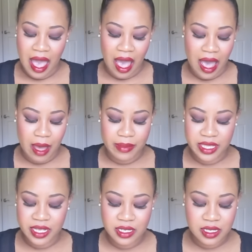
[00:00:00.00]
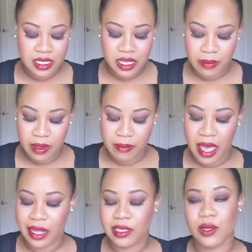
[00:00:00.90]
Um, but this is a sleeping
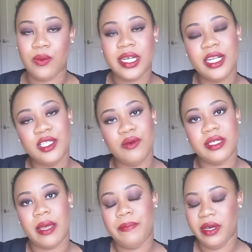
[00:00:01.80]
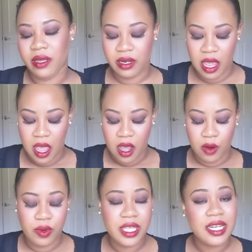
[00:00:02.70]
mask. So what I do is I put
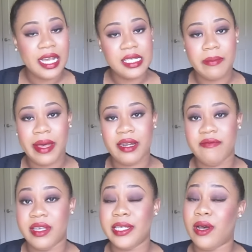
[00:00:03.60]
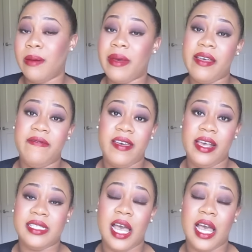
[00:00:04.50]
a really nice amount of this on my face.